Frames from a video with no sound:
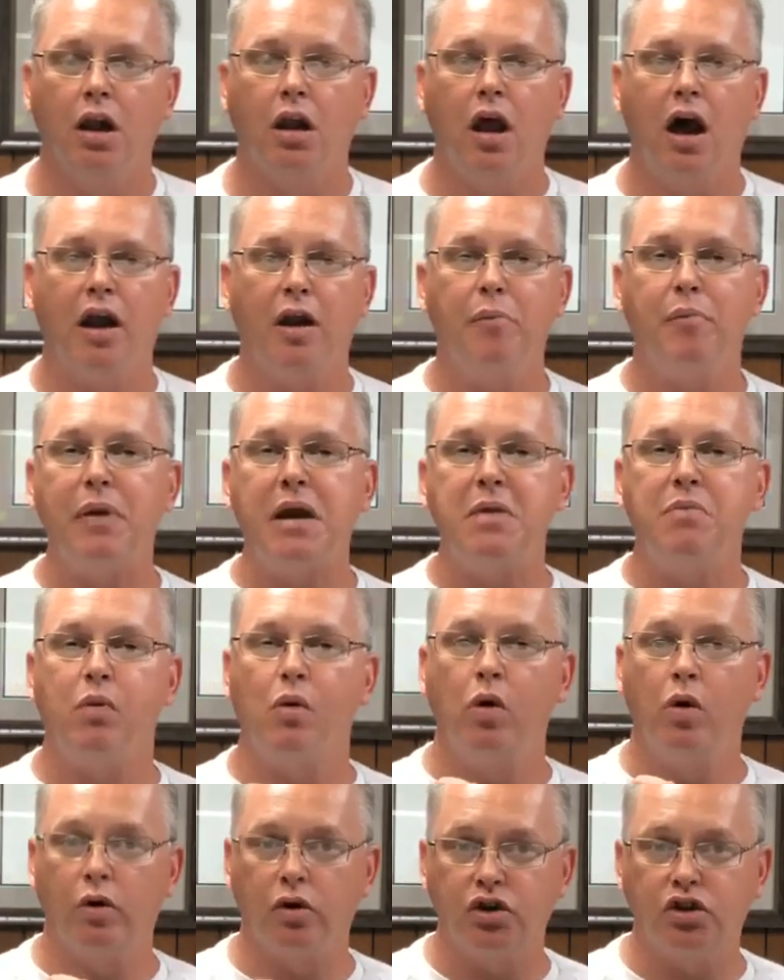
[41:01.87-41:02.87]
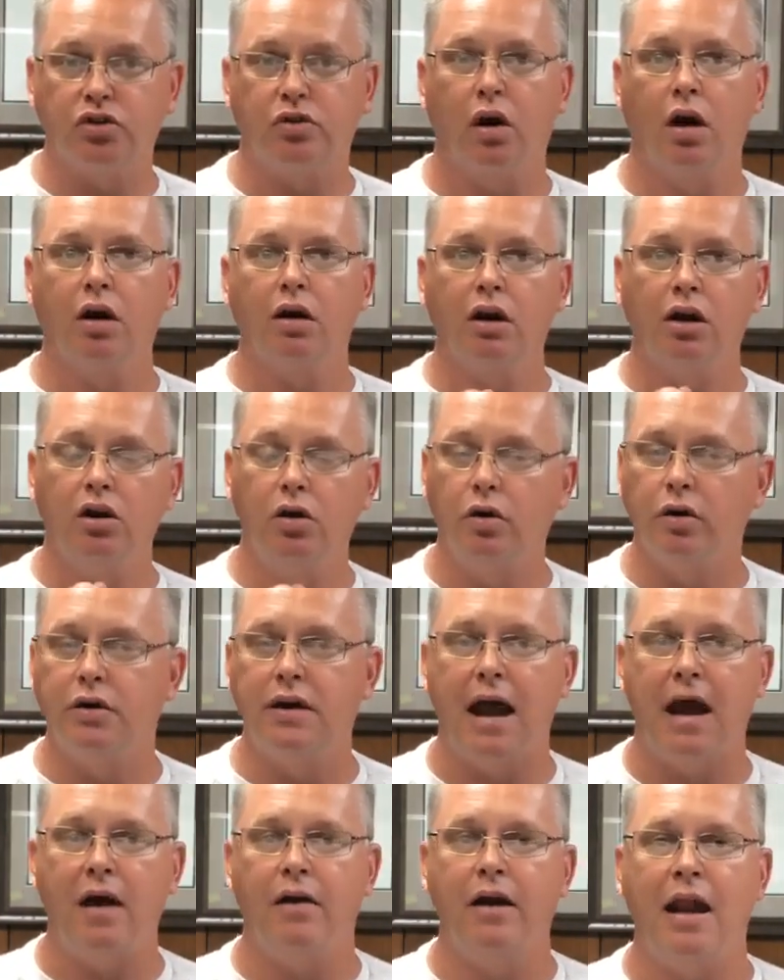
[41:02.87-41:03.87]
A lot of people who are struggling, who
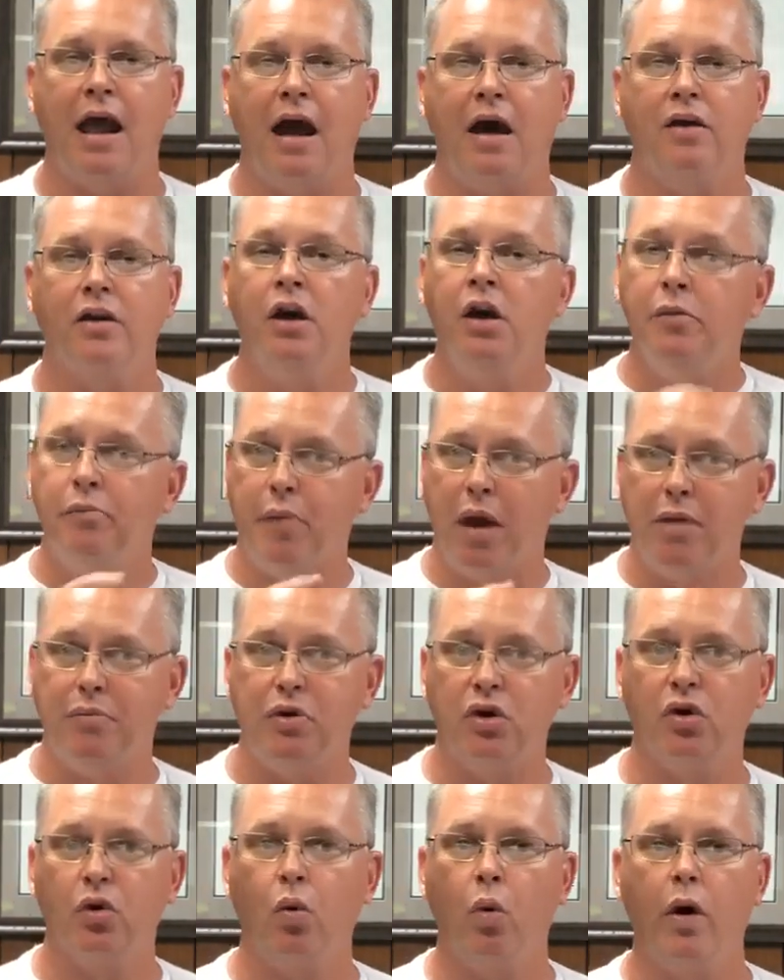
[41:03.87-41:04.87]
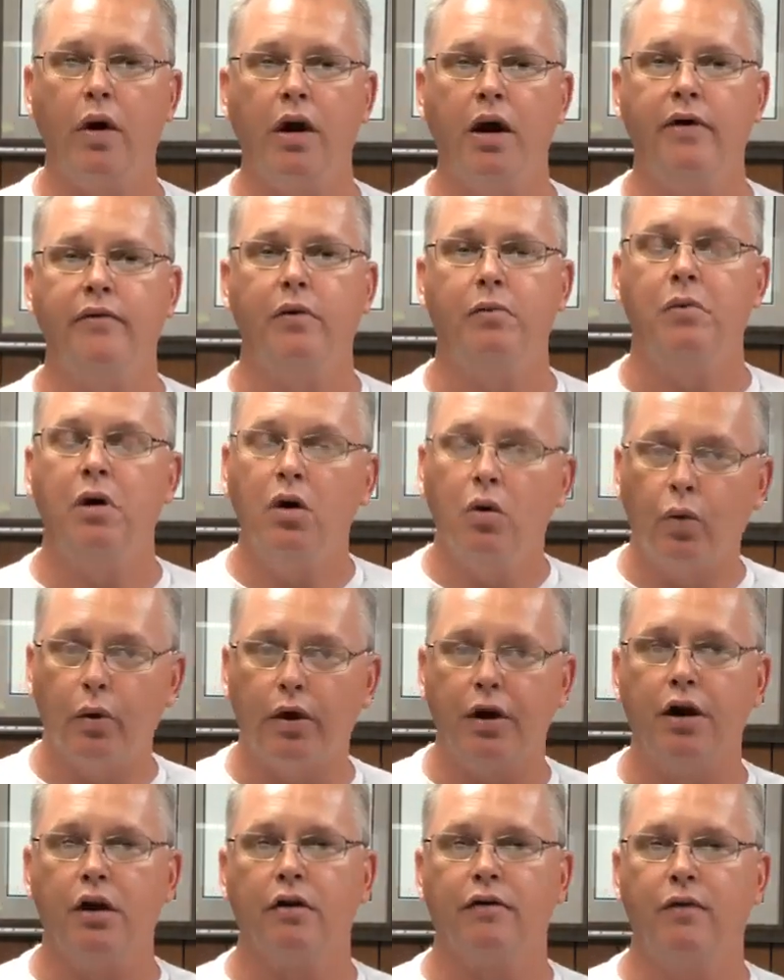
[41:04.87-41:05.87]
are down and out. Maybe you're one of them.
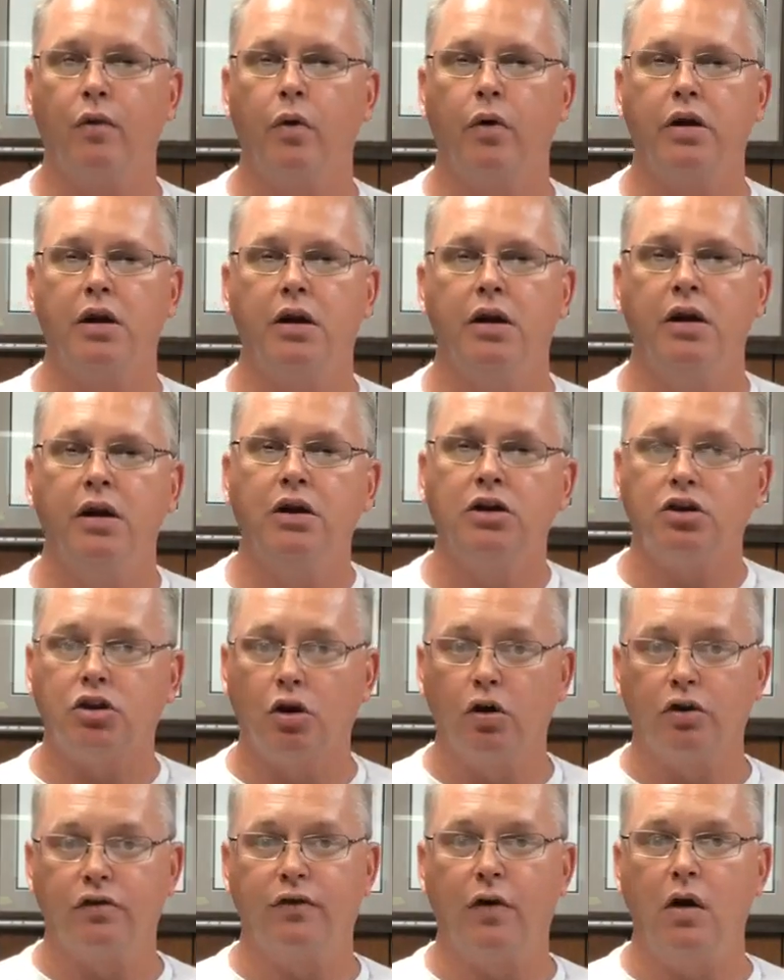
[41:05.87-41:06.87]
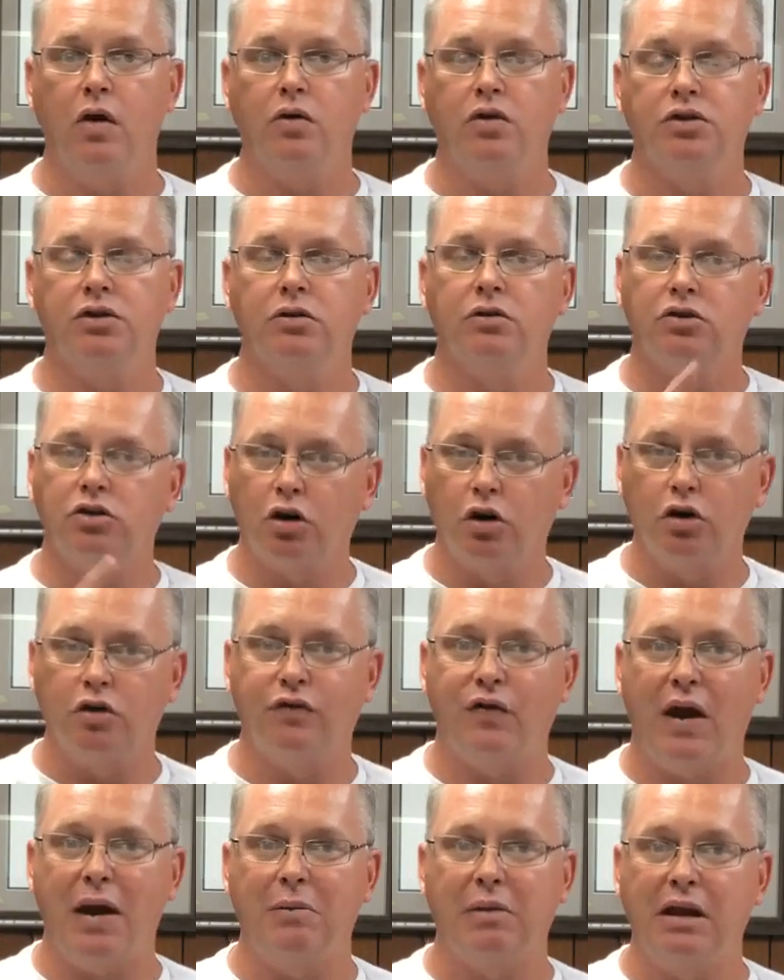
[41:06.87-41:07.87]
We're here for you. Church folks,
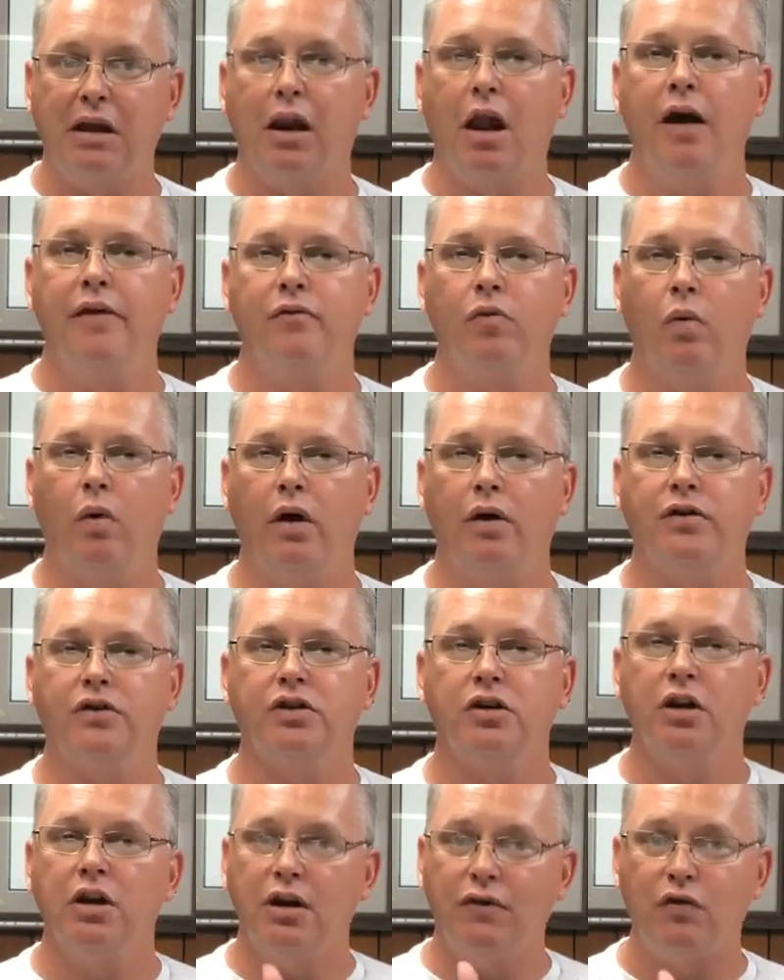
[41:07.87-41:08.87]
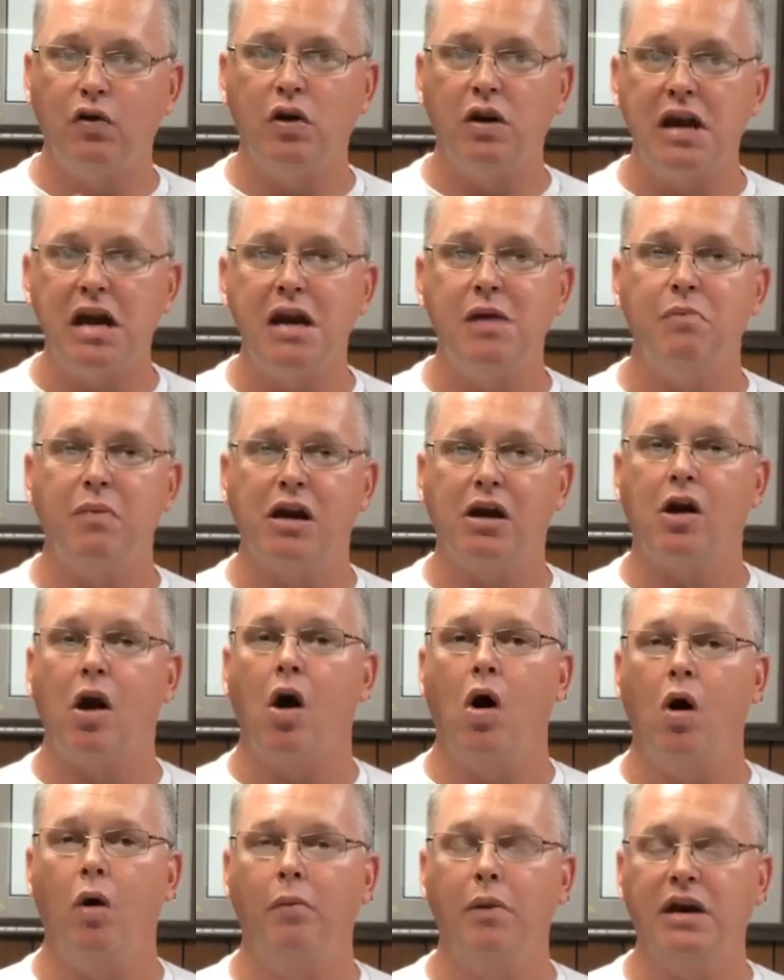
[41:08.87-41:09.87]
church family, loved ones. If you need me,
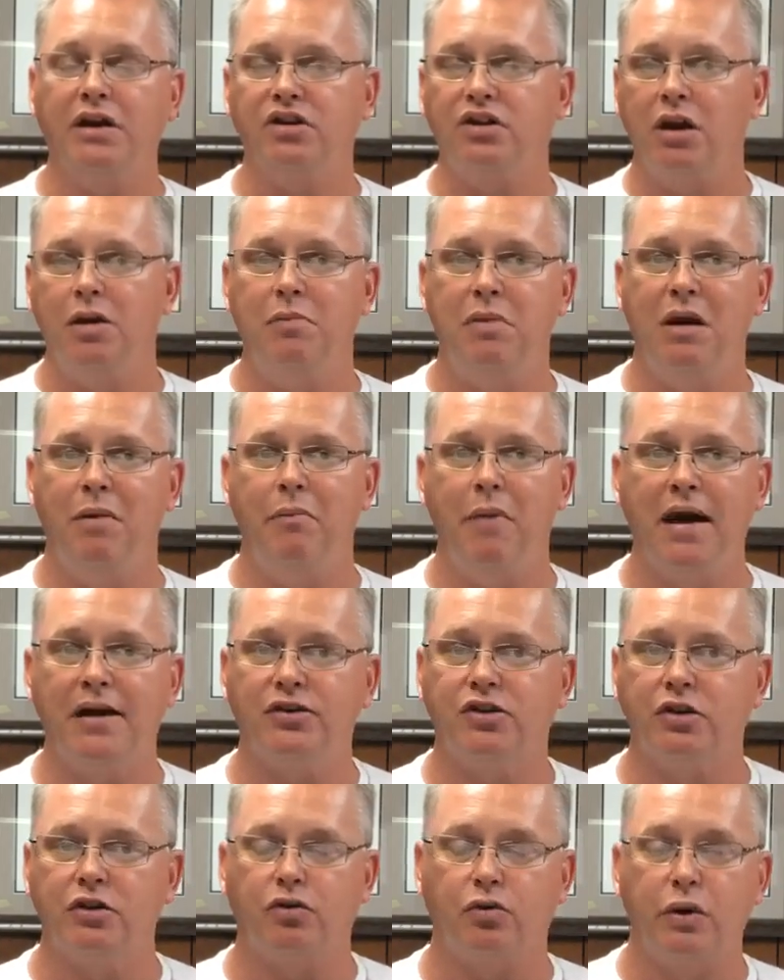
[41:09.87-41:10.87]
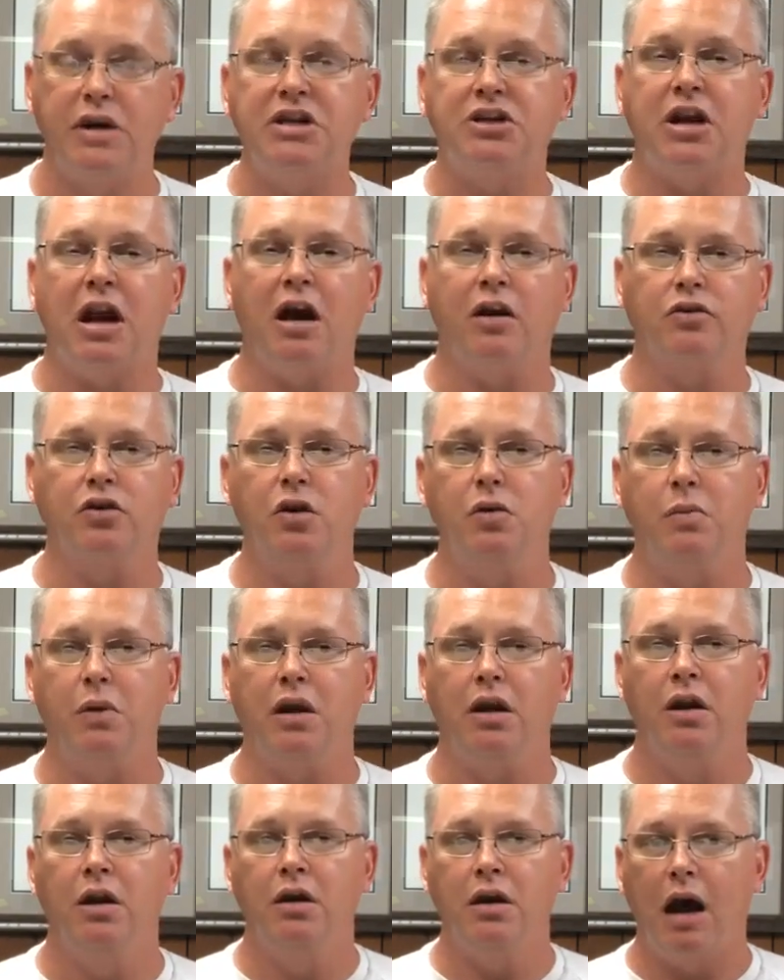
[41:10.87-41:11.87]
call me, send me a message, reach out to
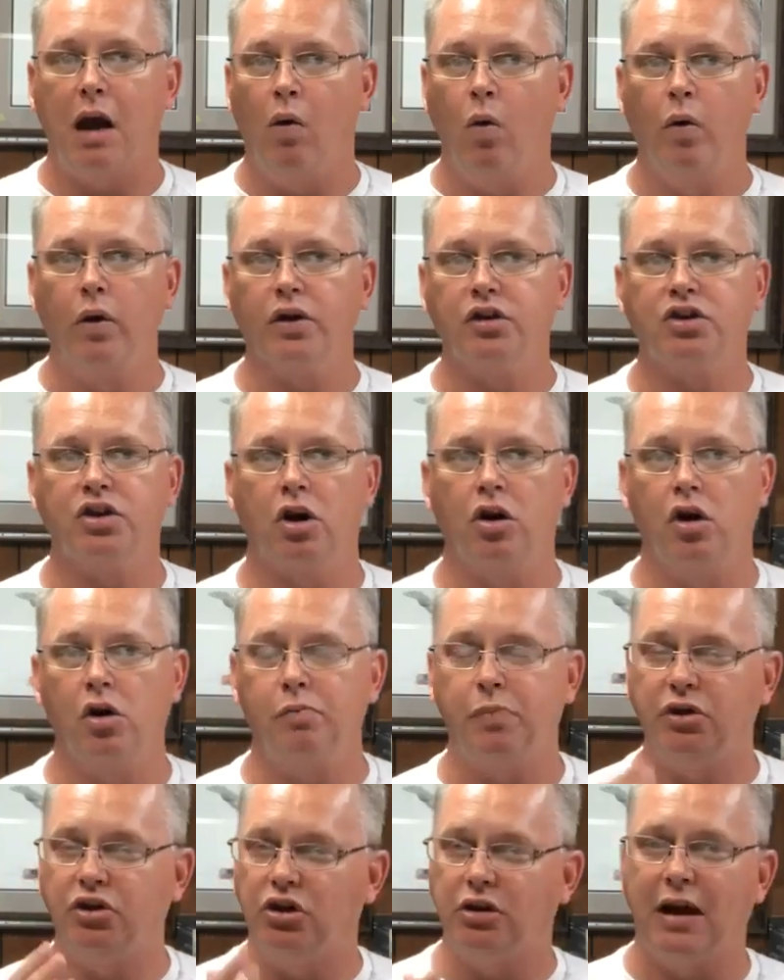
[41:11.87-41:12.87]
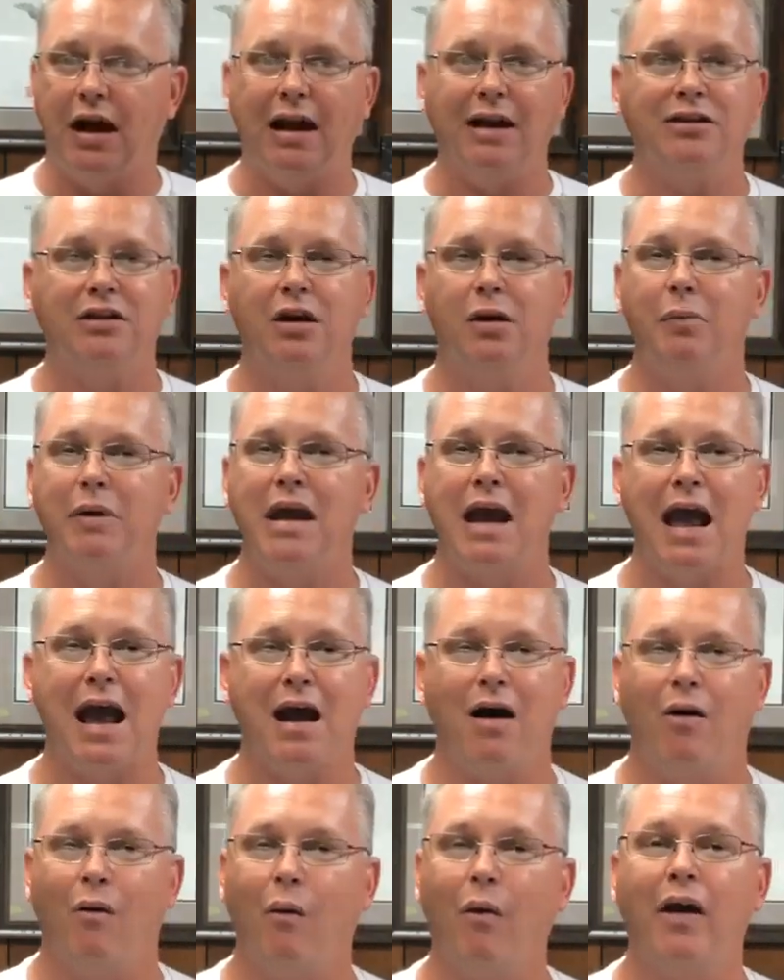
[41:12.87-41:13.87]
me. I want to serve, but you got to tell me
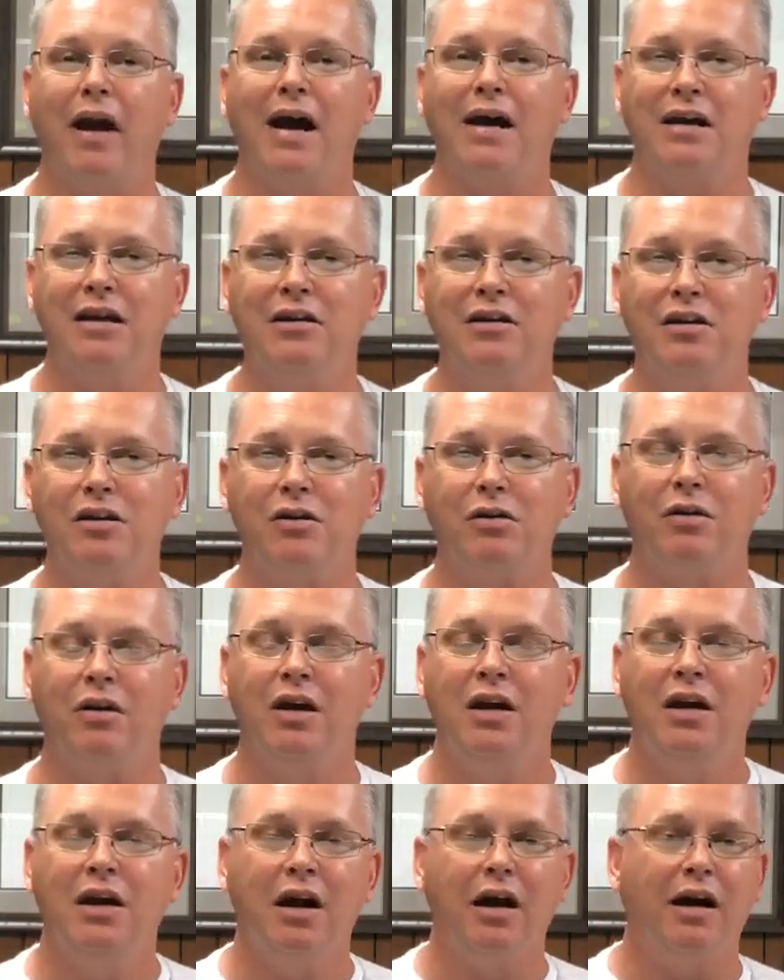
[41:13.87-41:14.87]
how, what I can do.